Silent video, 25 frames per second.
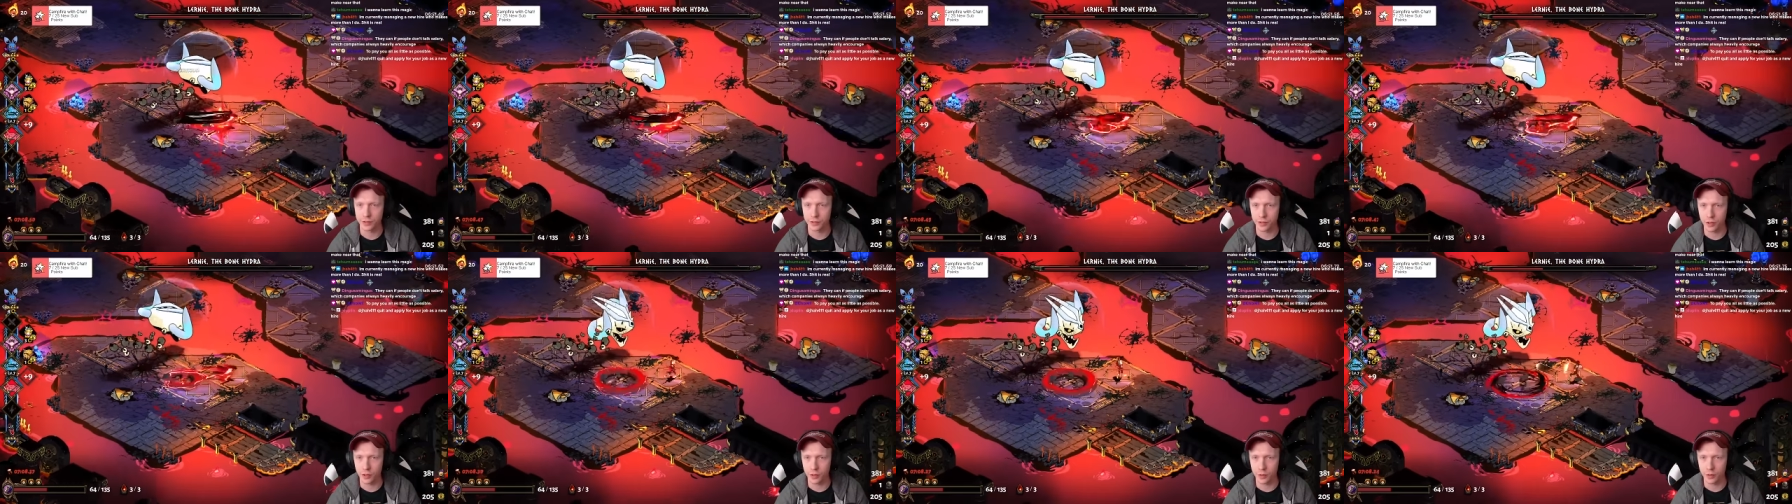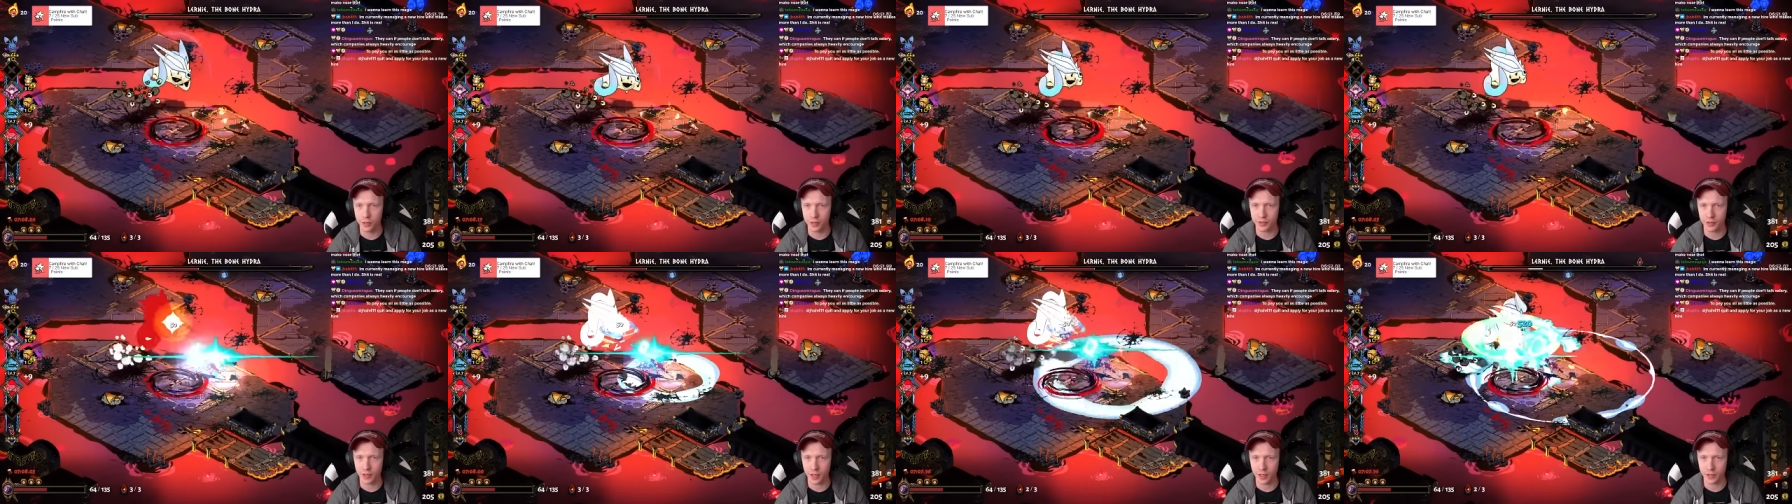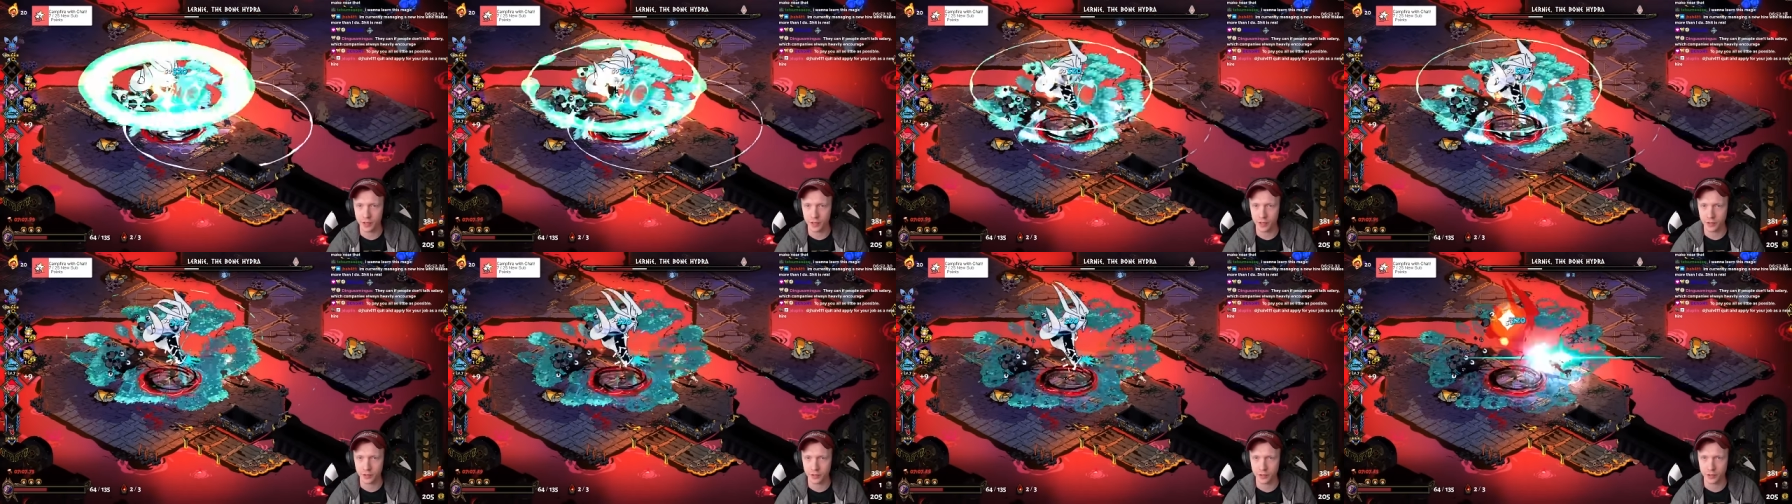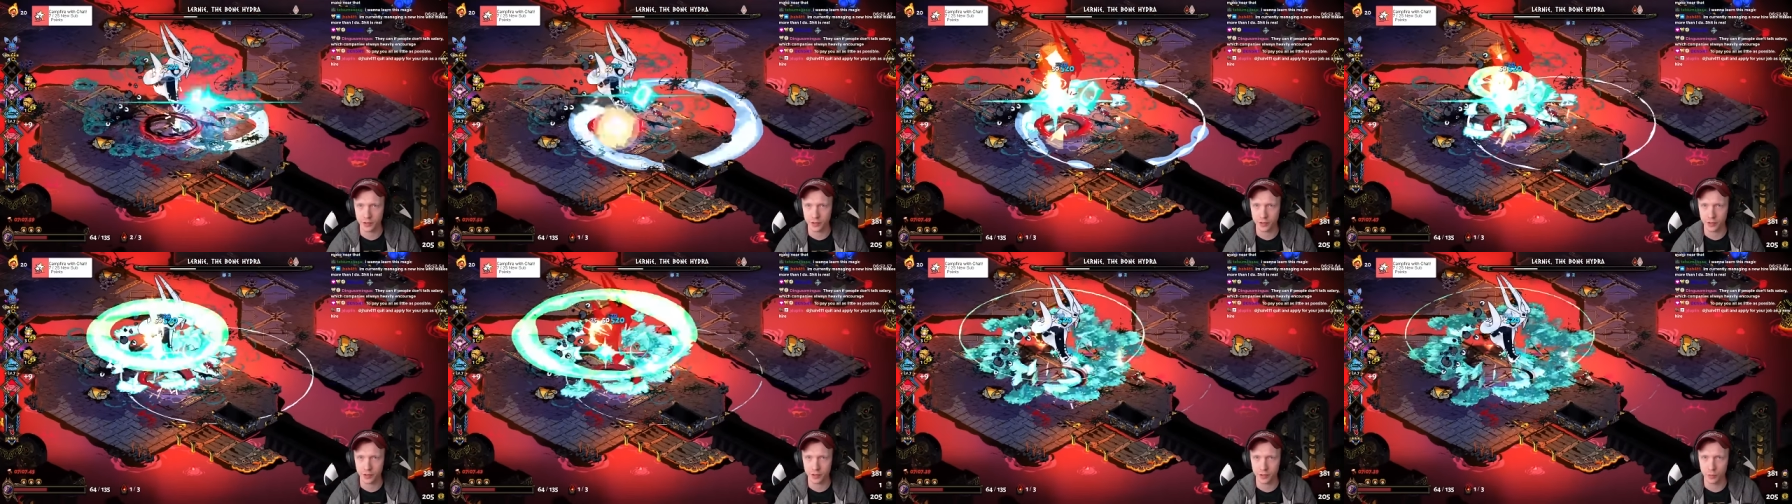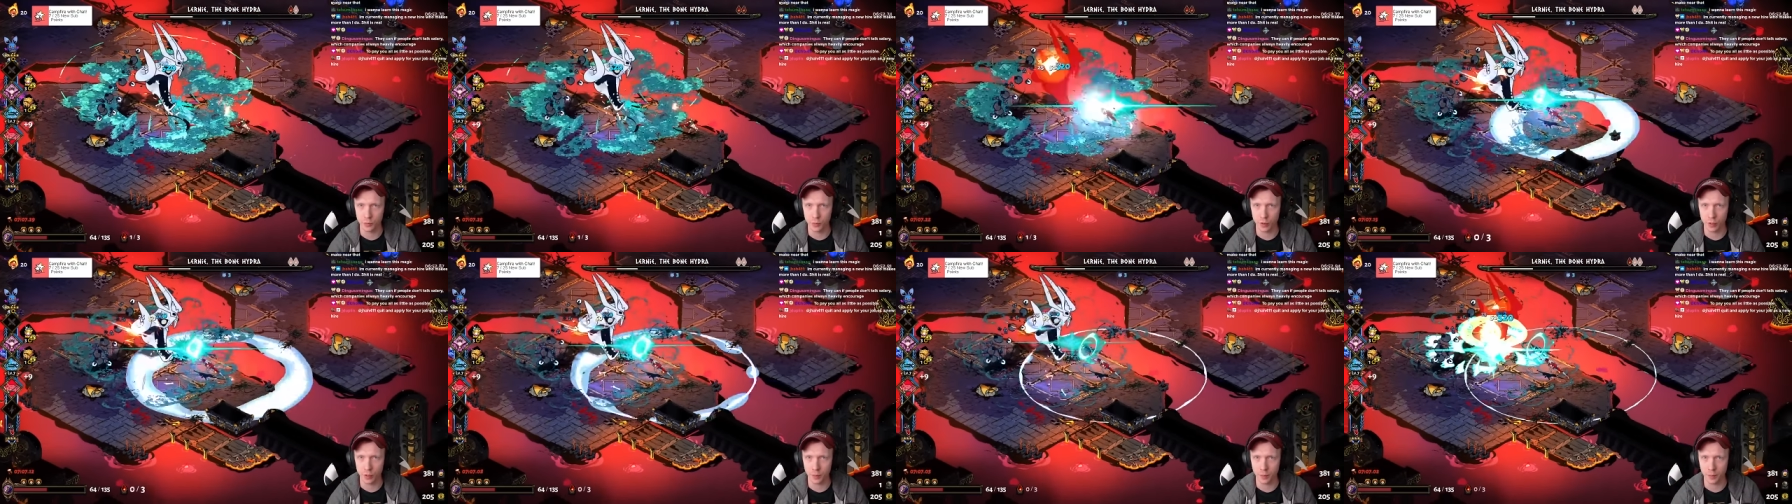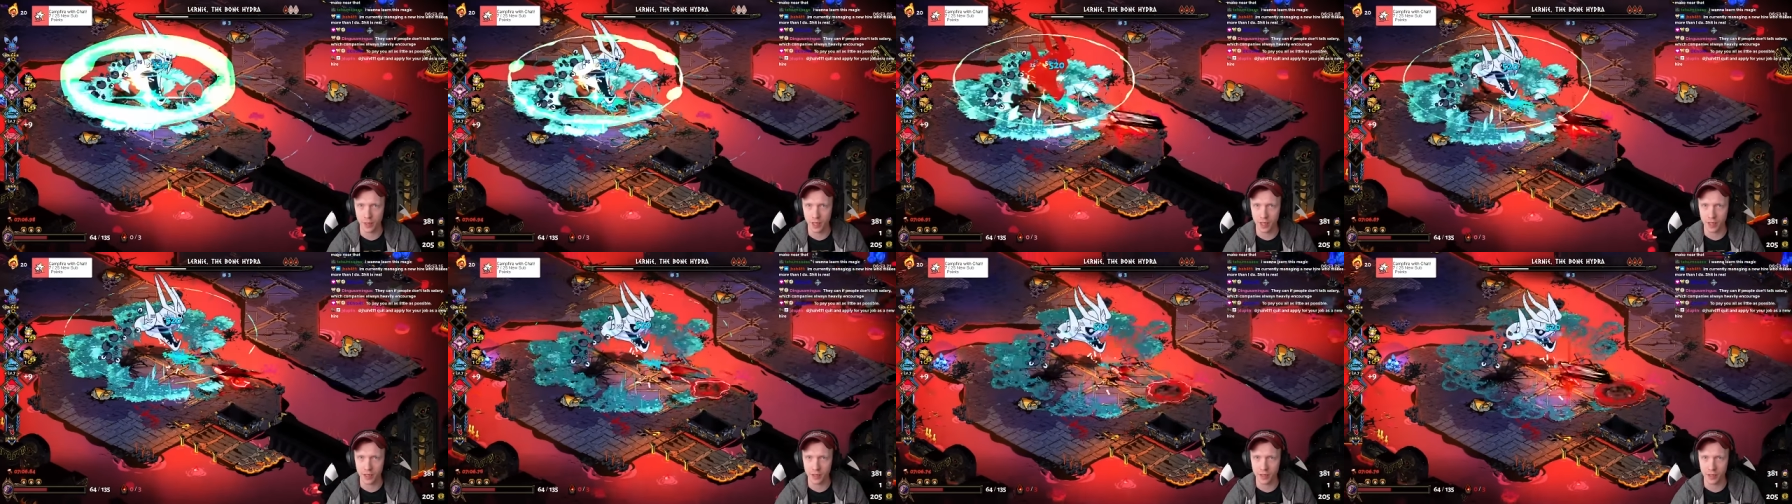So it's not necessarily more
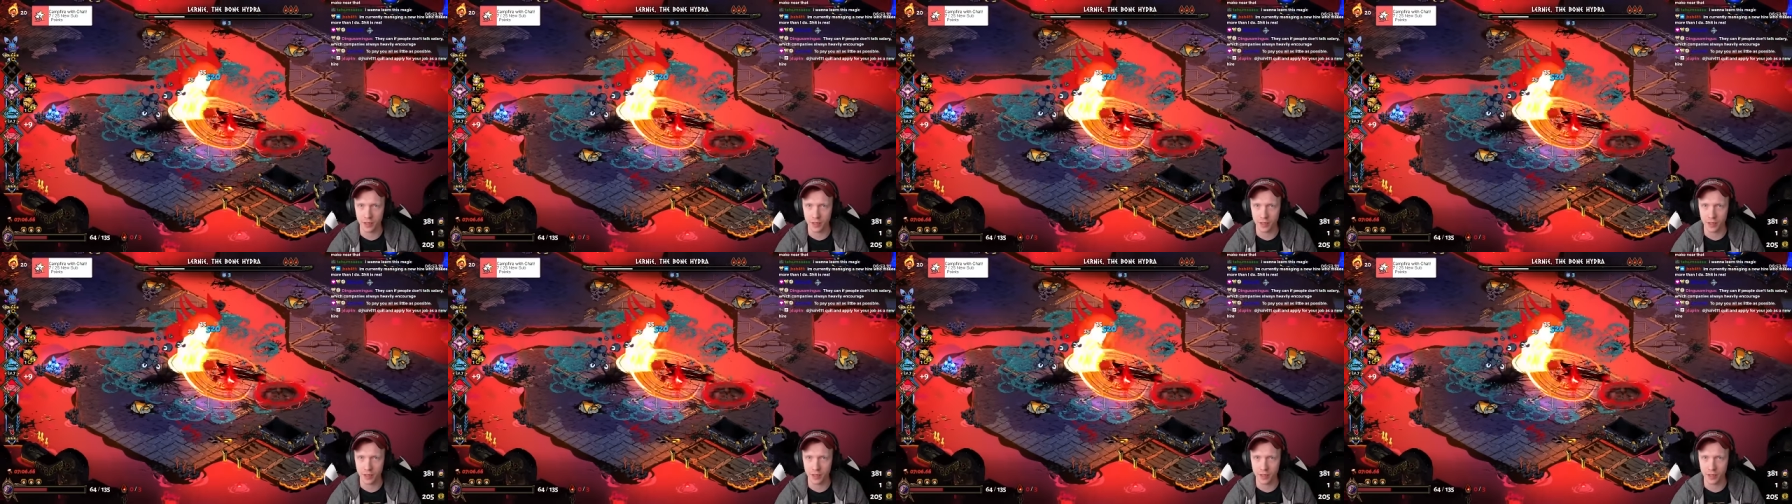pay